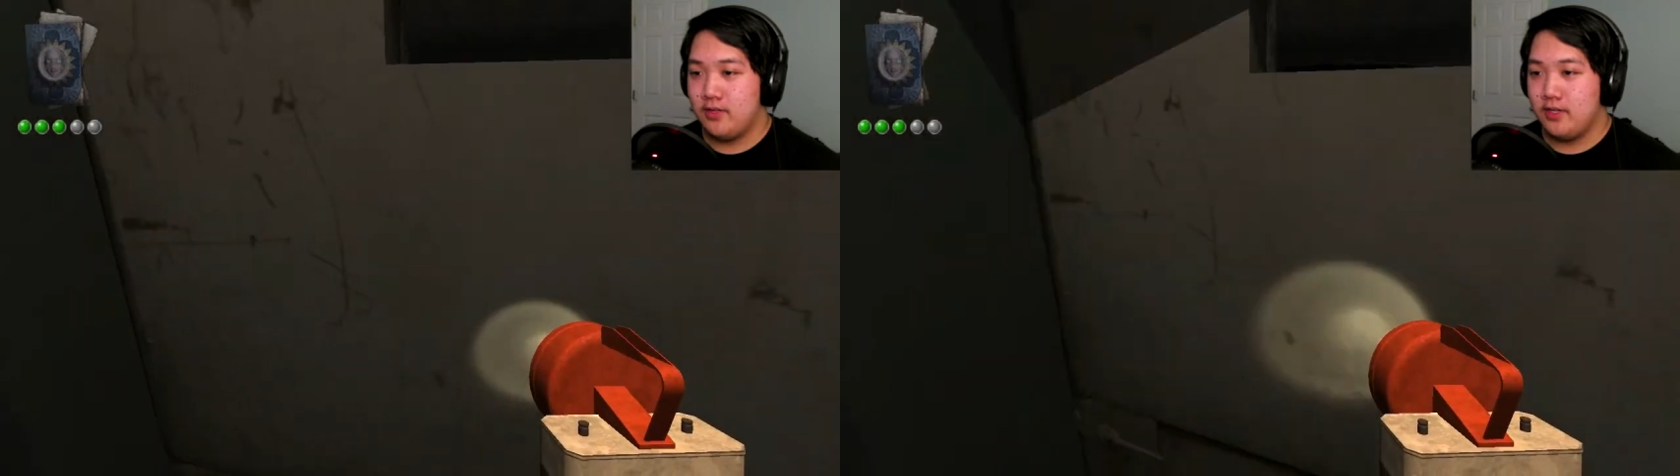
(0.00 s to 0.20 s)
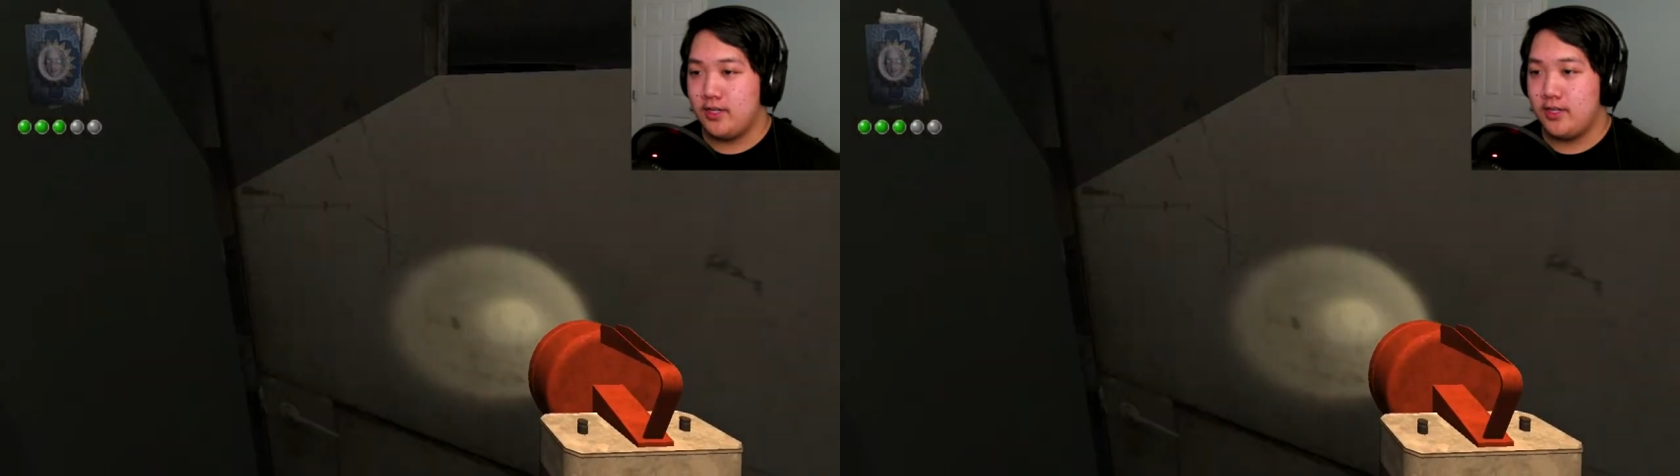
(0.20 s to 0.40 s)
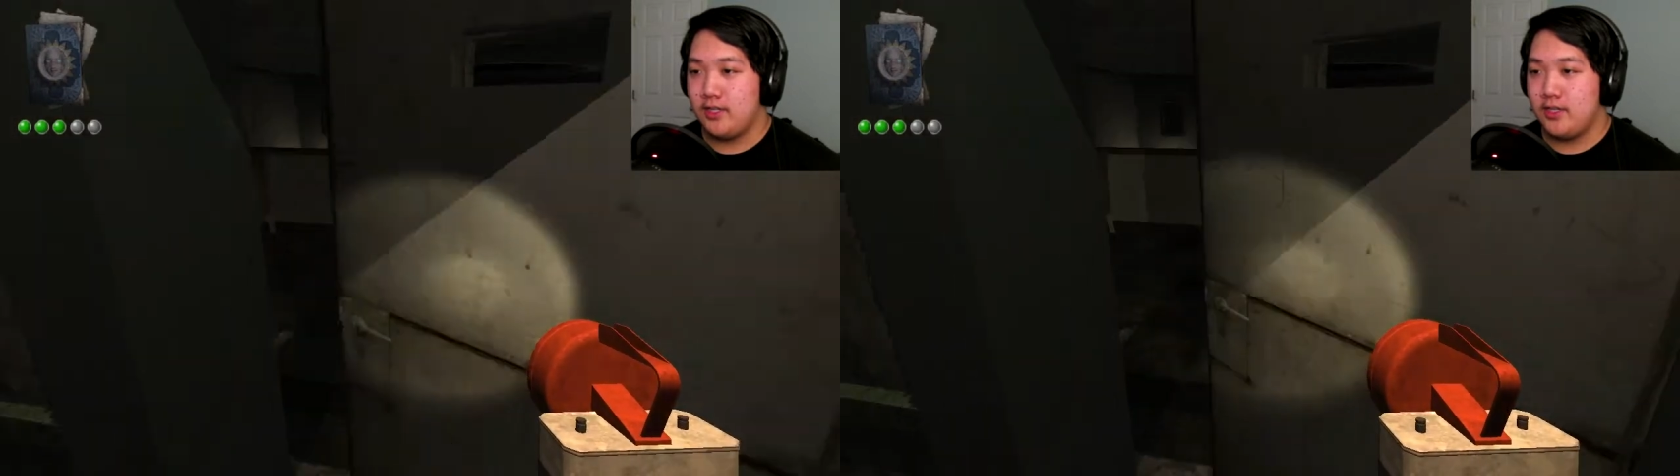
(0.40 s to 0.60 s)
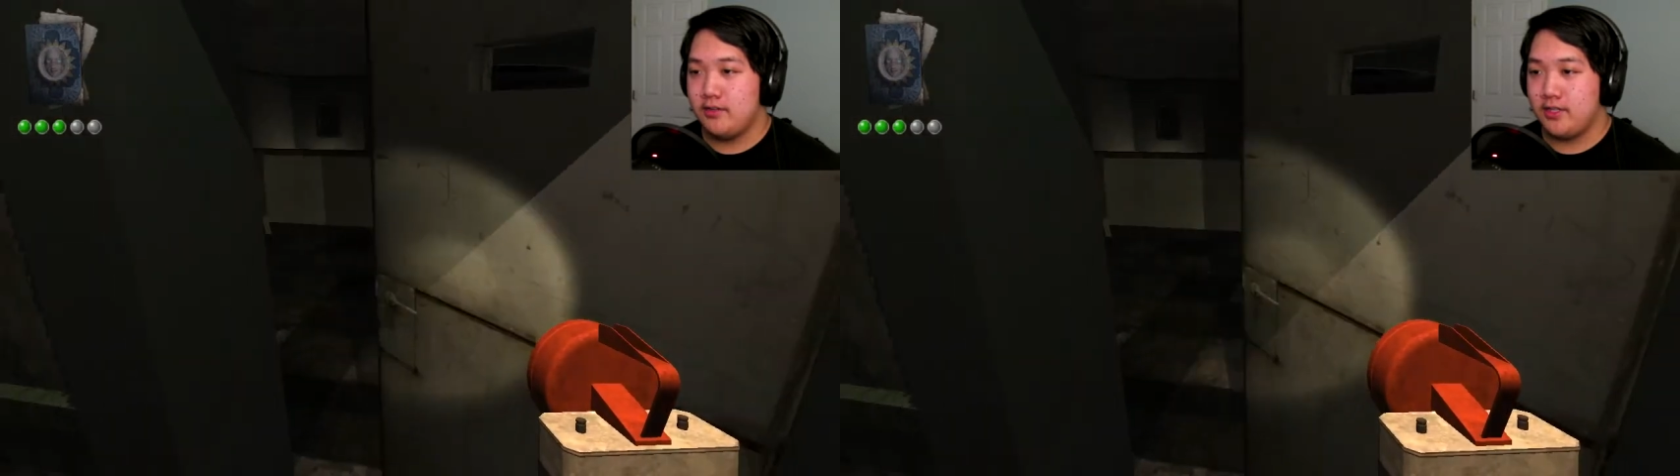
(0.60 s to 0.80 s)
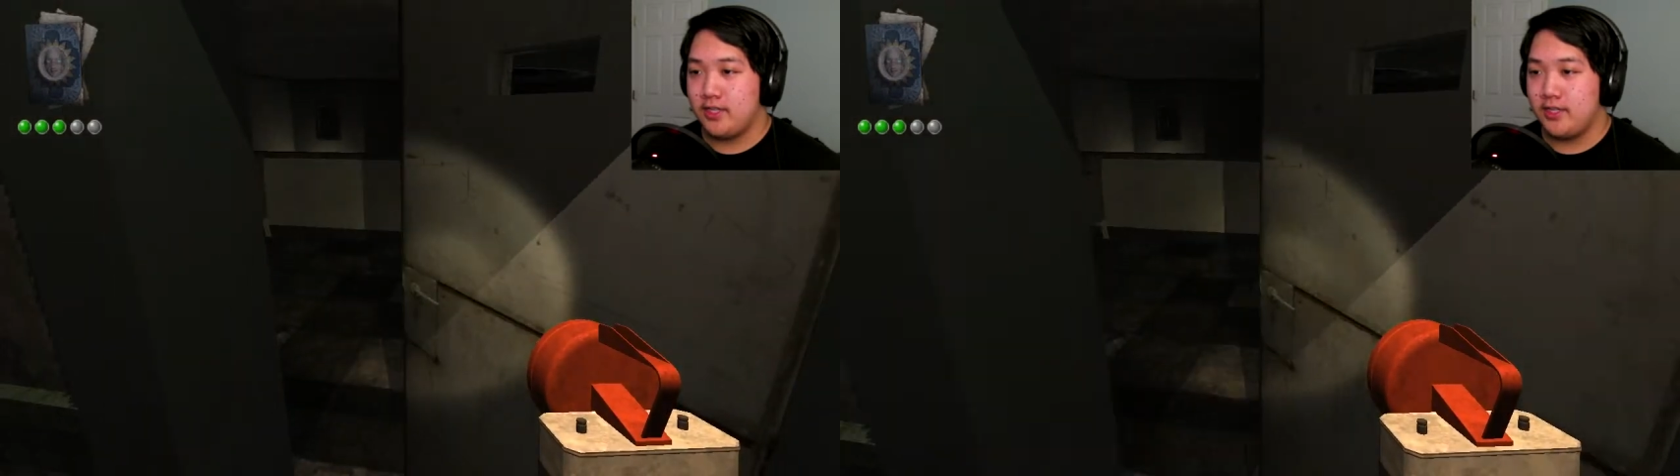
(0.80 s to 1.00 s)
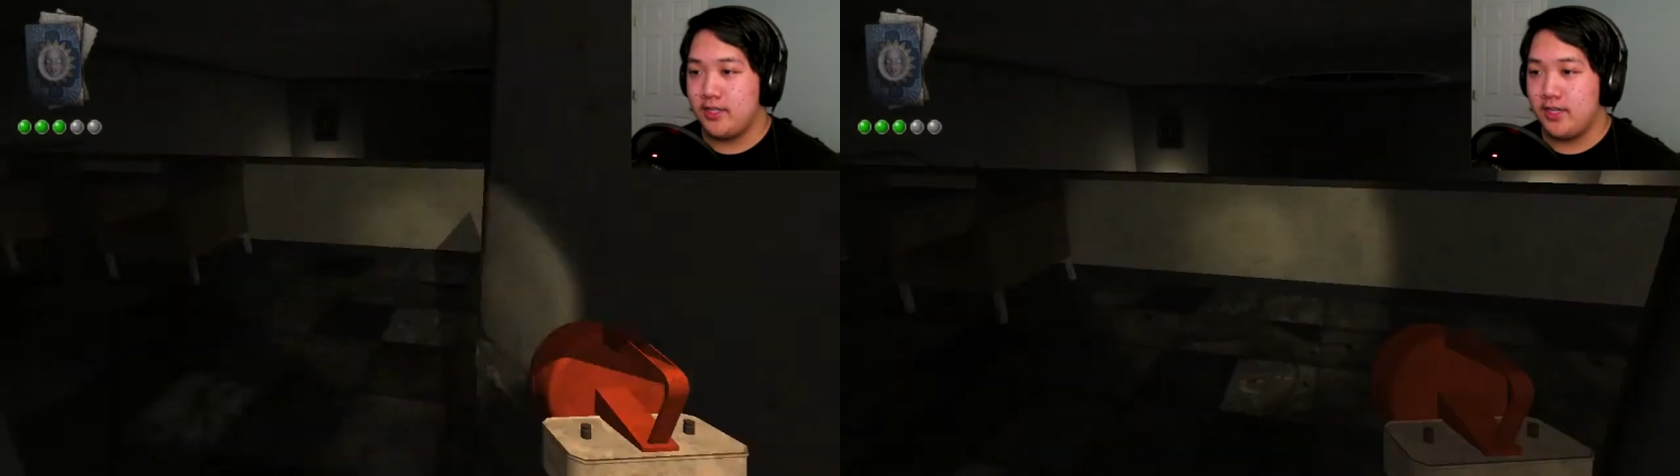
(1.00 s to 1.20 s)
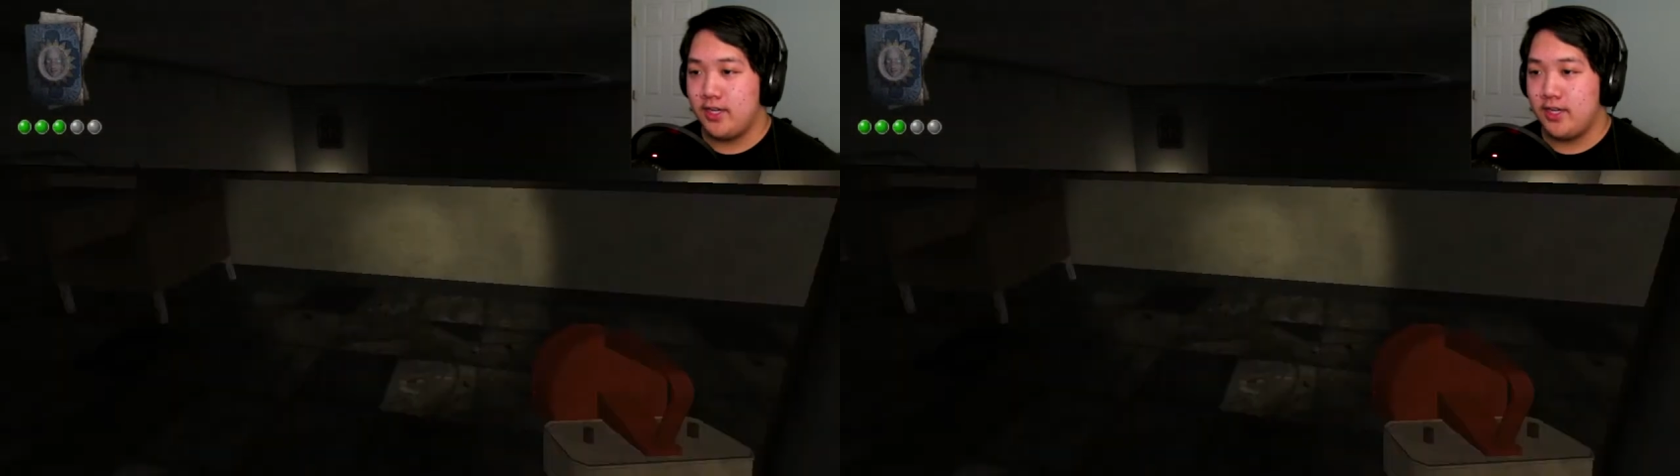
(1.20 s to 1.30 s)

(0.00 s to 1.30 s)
Alright, now I can get